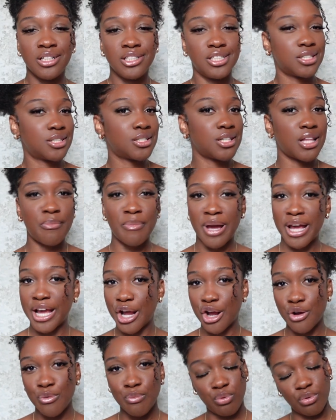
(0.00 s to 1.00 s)
just to let my
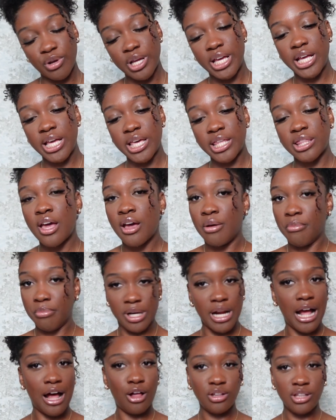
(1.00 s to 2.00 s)
hair breathe,
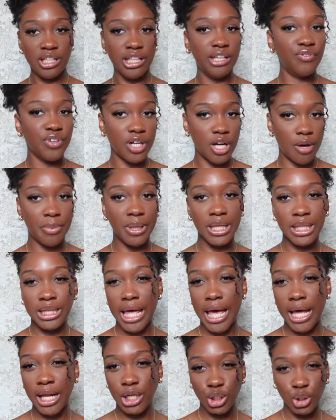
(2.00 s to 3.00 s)
but I'll leave it up in
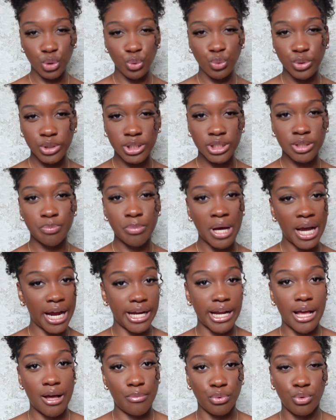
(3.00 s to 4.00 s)
that loose
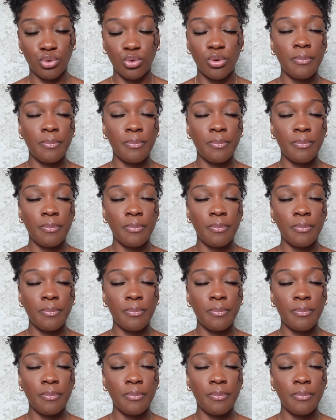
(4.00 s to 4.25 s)
pineapple.